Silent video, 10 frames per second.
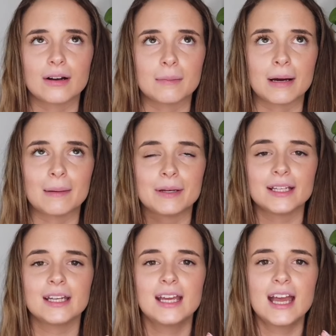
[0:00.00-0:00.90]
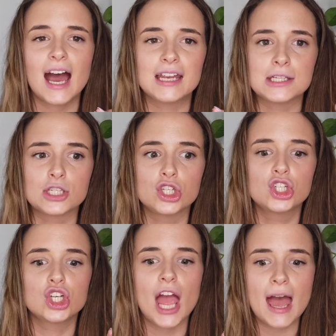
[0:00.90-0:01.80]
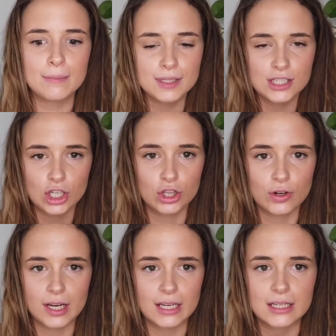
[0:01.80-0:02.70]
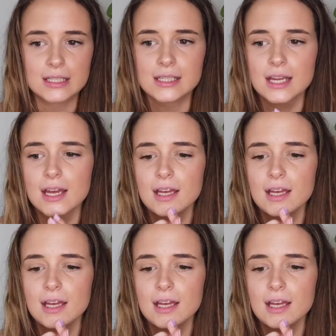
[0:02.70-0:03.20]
in my opinion, and is jammed into 3 years.